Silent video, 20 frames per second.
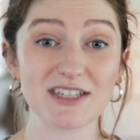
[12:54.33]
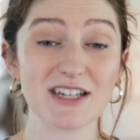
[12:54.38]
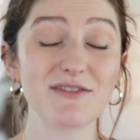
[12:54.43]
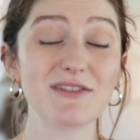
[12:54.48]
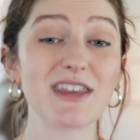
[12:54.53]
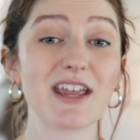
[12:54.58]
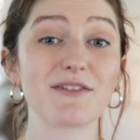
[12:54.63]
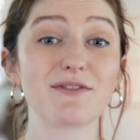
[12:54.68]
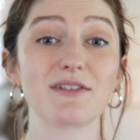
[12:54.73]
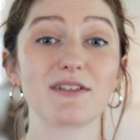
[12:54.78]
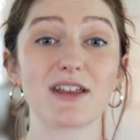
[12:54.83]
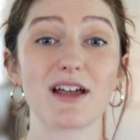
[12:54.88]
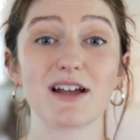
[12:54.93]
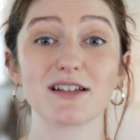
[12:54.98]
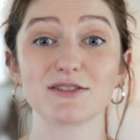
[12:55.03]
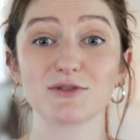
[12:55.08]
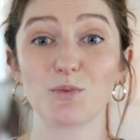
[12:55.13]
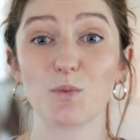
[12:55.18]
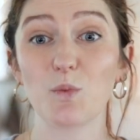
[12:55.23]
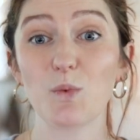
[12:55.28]
even if
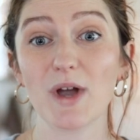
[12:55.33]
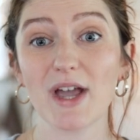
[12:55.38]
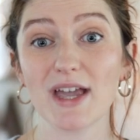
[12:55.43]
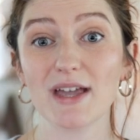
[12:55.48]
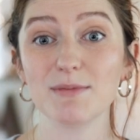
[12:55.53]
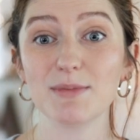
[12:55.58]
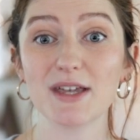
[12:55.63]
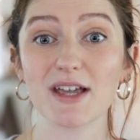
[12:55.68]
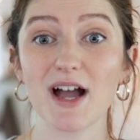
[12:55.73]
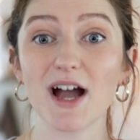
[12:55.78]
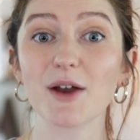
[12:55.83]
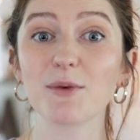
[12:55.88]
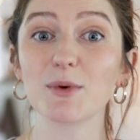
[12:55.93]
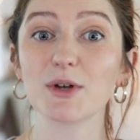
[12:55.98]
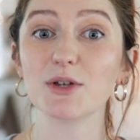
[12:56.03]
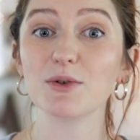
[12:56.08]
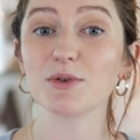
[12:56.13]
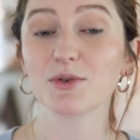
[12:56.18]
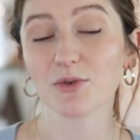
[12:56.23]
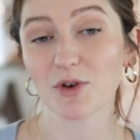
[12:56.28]
that's way beyond
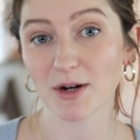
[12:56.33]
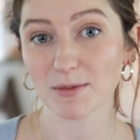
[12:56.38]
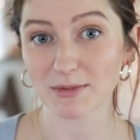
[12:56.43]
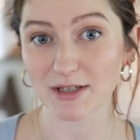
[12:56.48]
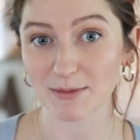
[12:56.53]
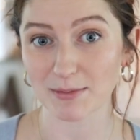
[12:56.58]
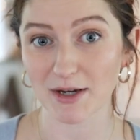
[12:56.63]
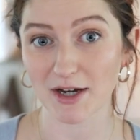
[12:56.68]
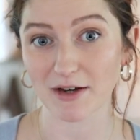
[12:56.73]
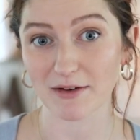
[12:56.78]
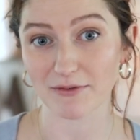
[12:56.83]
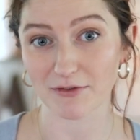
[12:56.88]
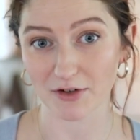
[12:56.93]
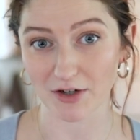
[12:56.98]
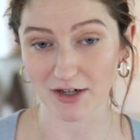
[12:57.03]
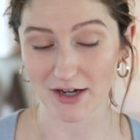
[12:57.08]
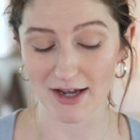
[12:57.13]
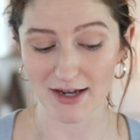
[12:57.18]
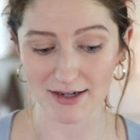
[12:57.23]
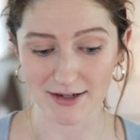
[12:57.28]
what you would normally pay for
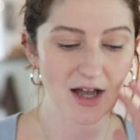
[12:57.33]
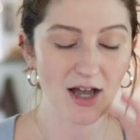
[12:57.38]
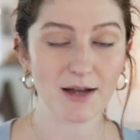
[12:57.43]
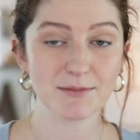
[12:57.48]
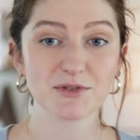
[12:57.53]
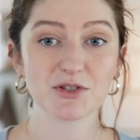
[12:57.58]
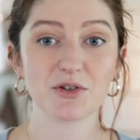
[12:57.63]
an item.